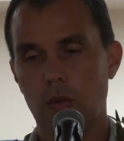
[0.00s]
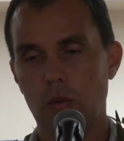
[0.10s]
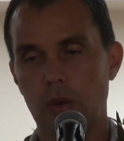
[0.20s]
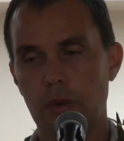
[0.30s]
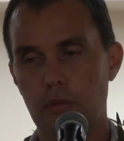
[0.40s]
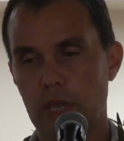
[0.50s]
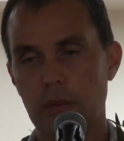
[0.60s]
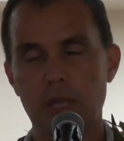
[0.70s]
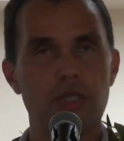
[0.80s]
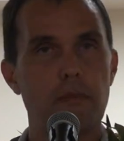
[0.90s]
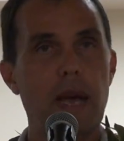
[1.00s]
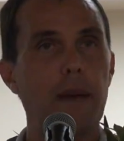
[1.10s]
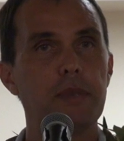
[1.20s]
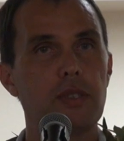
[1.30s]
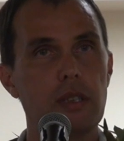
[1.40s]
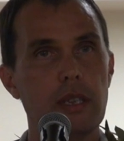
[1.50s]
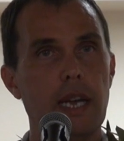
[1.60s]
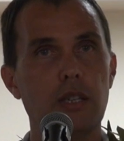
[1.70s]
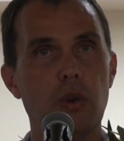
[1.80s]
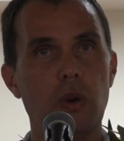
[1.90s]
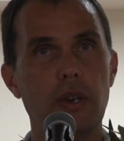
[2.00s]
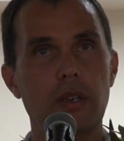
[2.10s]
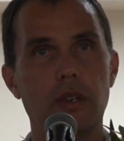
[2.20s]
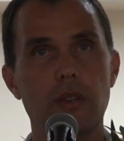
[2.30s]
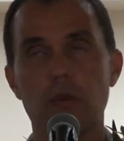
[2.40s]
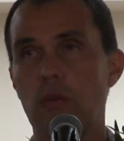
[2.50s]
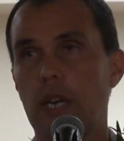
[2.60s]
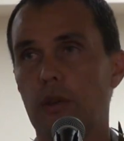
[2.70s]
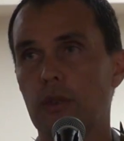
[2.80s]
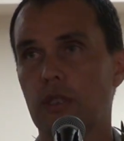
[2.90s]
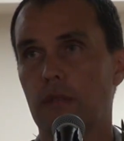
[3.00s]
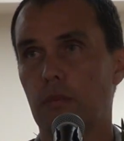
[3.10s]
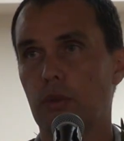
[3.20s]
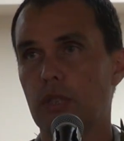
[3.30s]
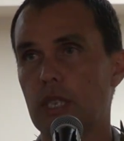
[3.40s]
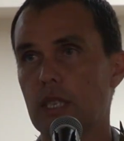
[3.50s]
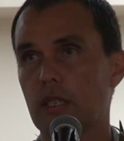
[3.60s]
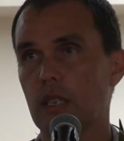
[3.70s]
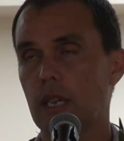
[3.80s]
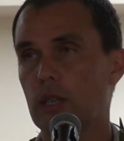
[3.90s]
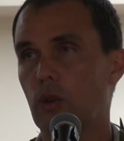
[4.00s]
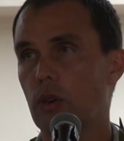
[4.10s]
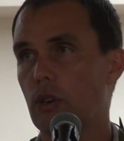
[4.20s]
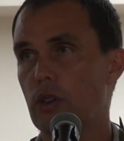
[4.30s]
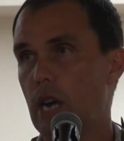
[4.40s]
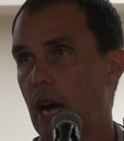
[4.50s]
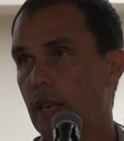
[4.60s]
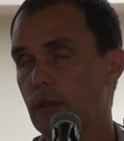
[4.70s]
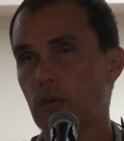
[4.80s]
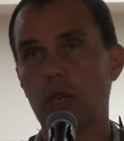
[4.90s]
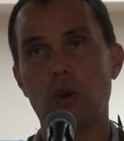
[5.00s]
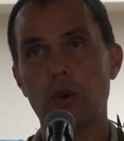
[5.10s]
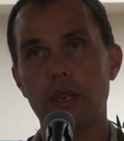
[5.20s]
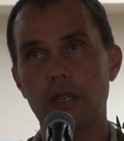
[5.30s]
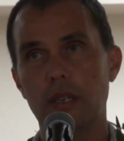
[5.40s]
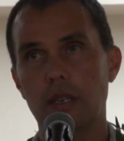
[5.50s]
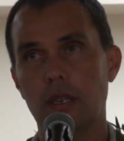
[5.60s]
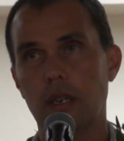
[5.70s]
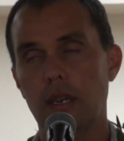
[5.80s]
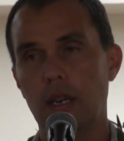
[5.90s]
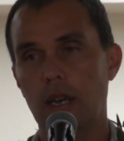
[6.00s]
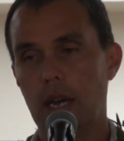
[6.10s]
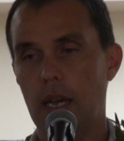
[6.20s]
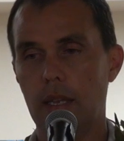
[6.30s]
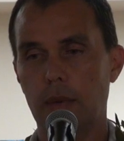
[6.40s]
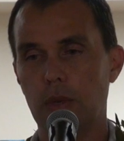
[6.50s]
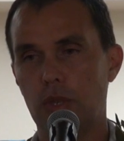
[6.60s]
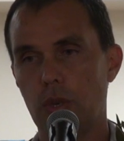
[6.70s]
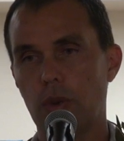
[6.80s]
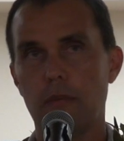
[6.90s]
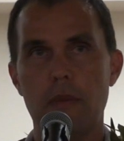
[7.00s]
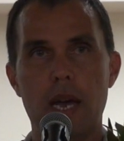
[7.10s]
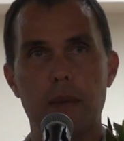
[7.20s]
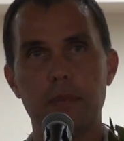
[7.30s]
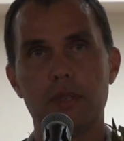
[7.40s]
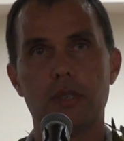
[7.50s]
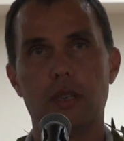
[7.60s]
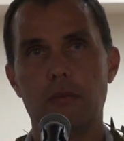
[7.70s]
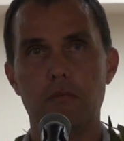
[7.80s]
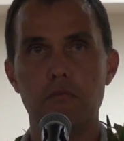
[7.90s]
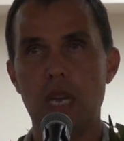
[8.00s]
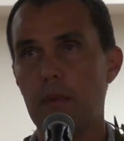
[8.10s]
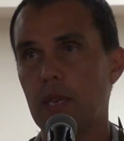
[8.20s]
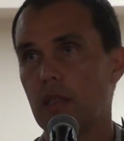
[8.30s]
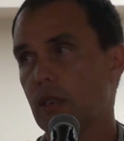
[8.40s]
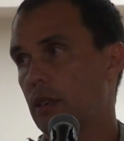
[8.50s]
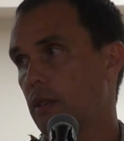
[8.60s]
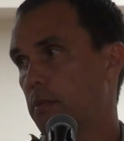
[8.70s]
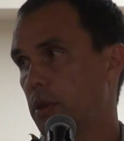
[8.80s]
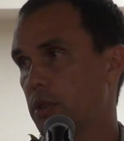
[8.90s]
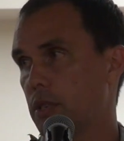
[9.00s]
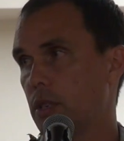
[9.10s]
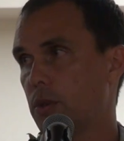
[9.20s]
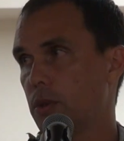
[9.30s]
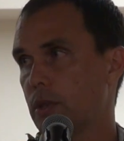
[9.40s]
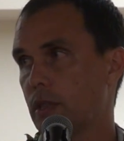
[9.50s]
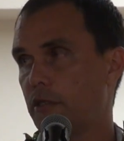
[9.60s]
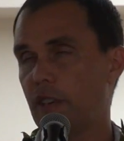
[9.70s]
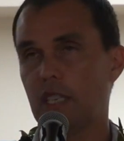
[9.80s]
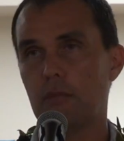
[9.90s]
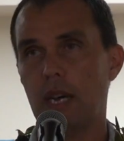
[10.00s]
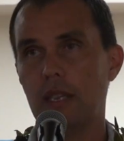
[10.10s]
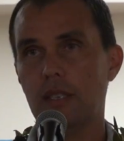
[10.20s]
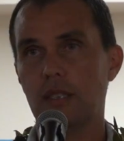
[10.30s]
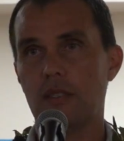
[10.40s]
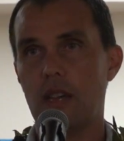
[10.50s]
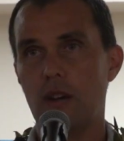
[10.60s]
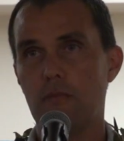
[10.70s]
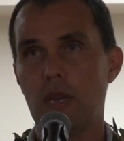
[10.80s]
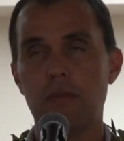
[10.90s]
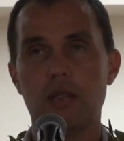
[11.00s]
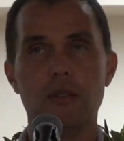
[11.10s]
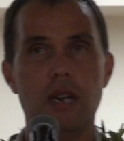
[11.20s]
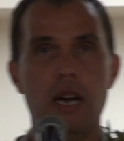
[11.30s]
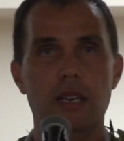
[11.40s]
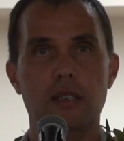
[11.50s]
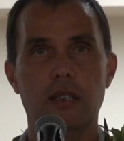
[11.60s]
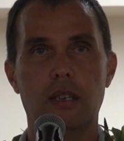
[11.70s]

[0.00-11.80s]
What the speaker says: would bring a bunch of maps to the land court. The records of the proceedings in the land court are not recorded, and they would show the maps. Maybe the person who's affected by this is there, maybe they're not,